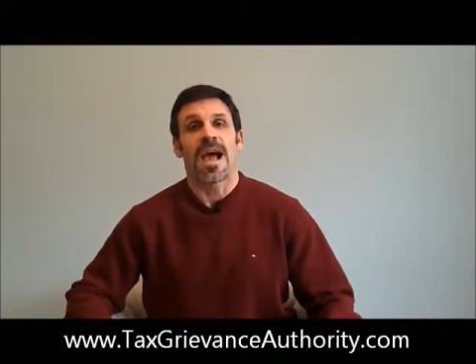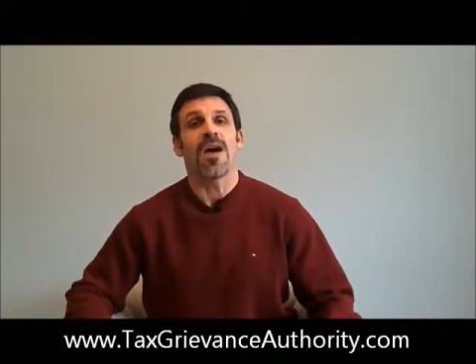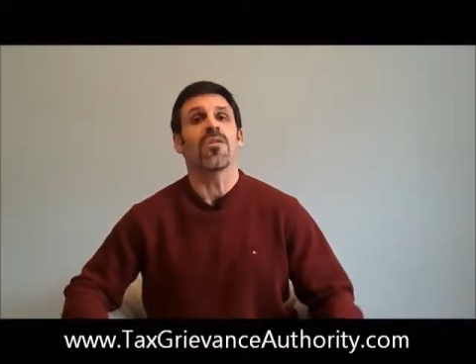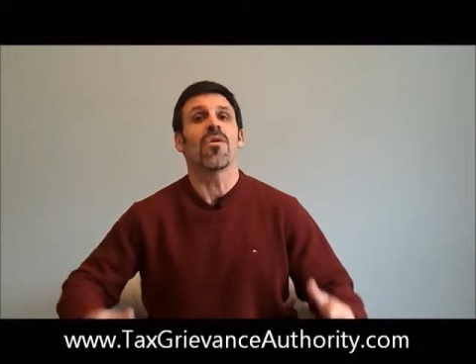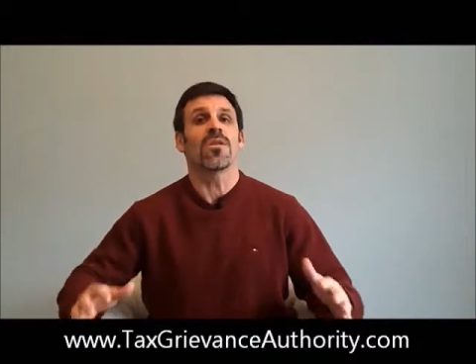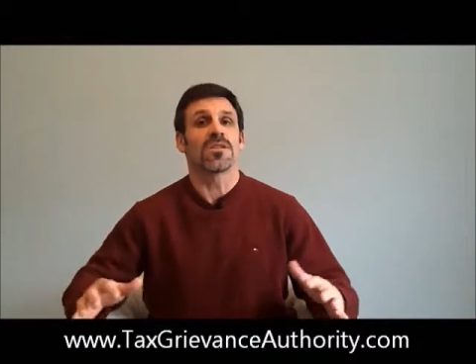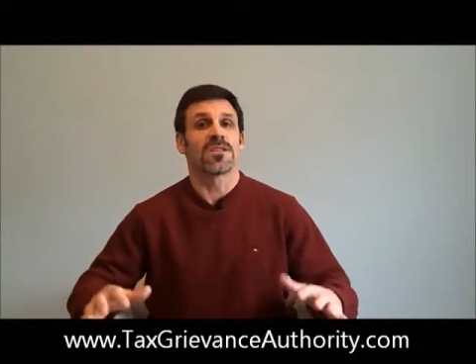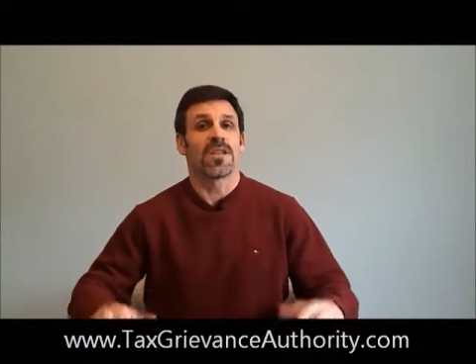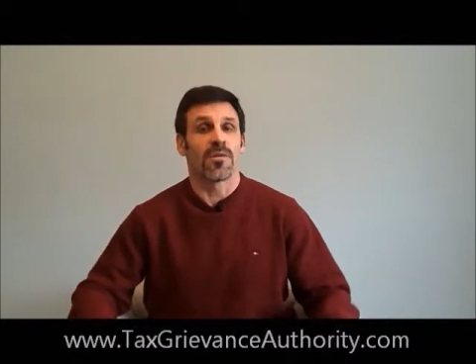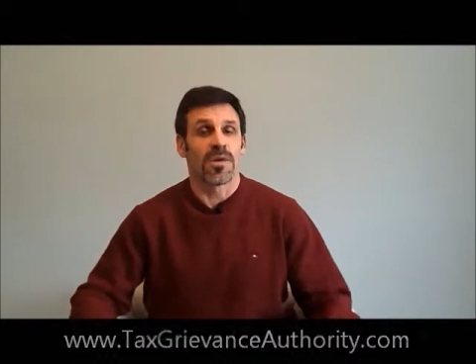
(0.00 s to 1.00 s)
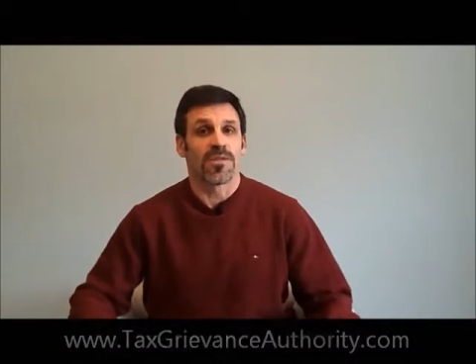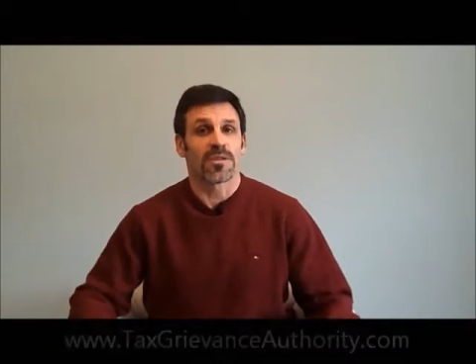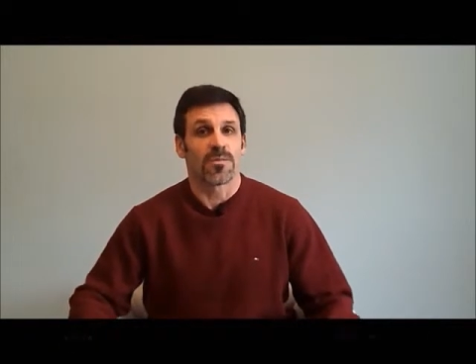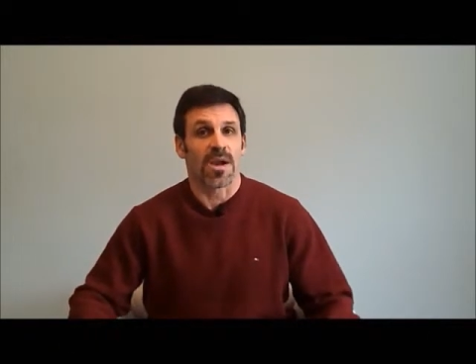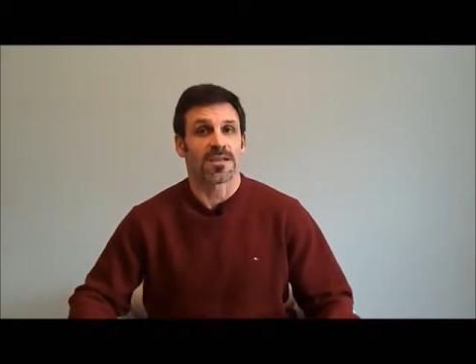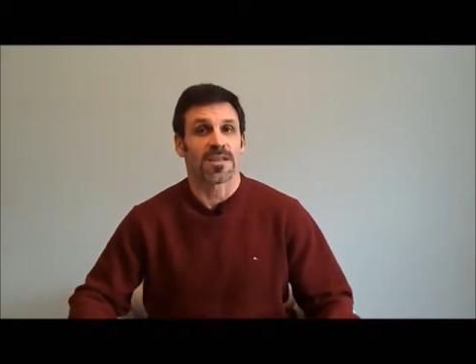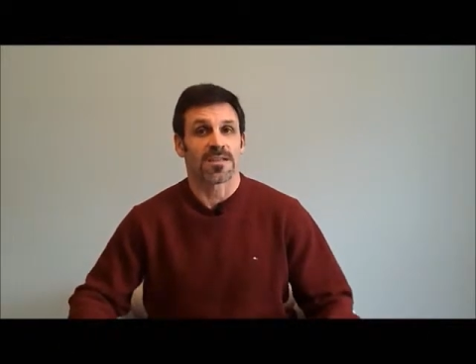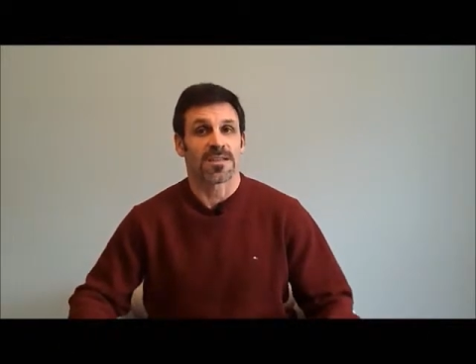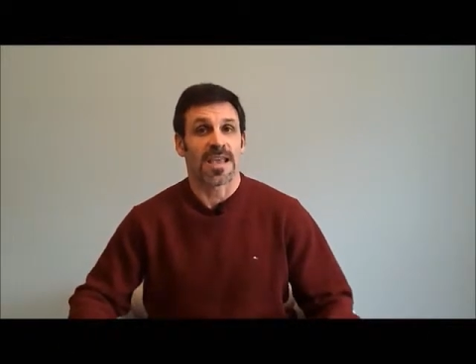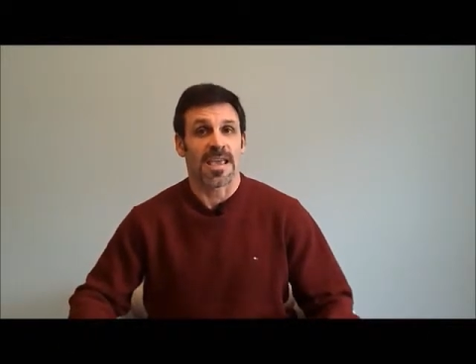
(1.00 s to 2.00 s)
how long does the grievance
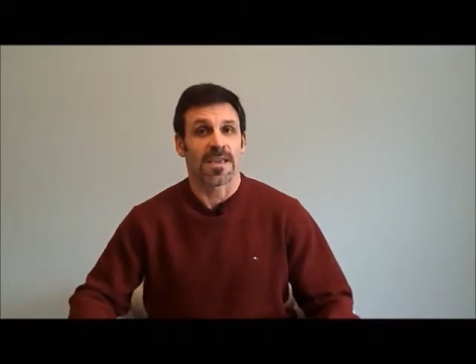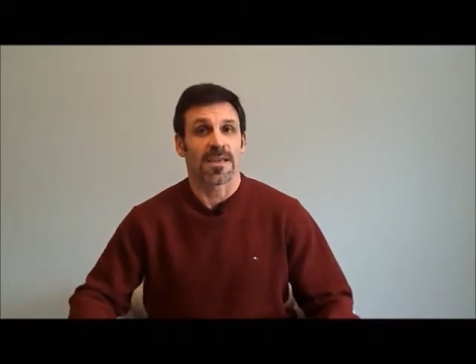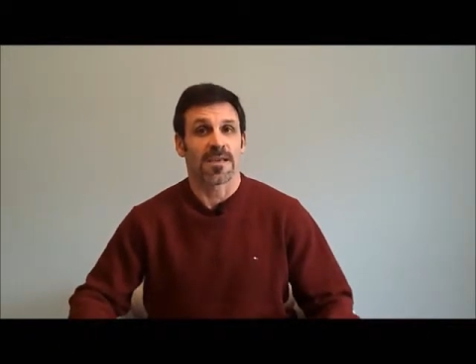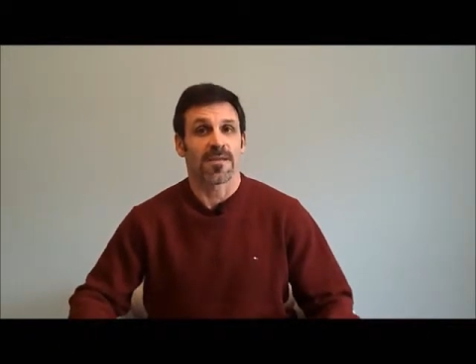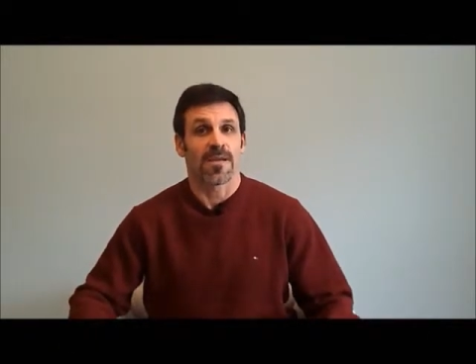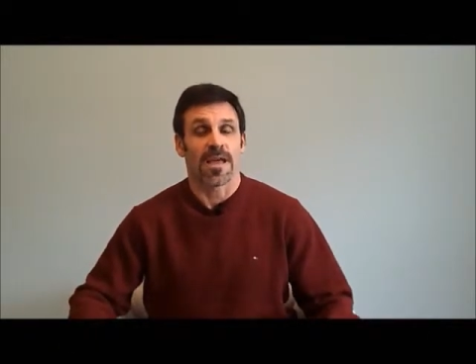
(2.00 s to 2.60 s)
process take?